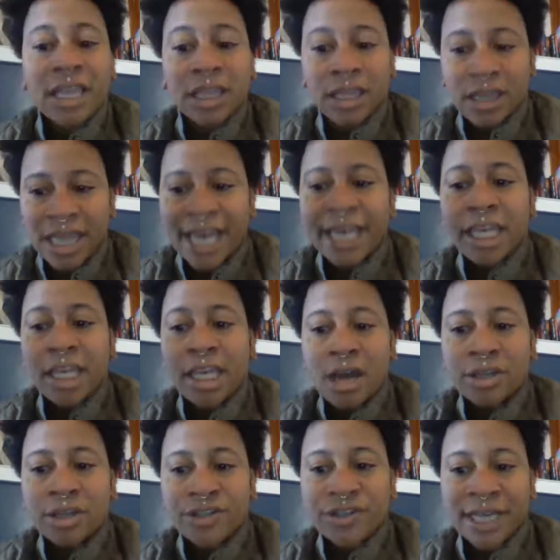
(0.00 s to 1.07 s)
let
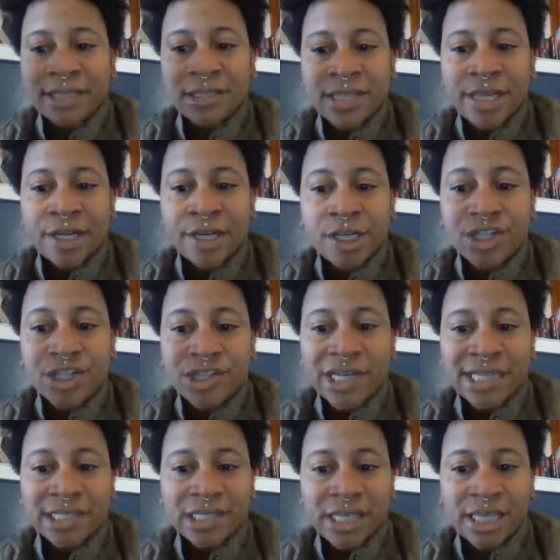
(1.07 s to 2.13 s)
young translators
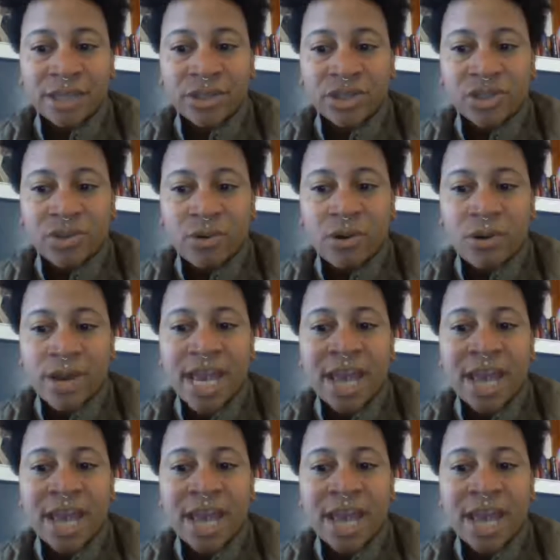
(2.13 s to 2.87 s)
translate the story,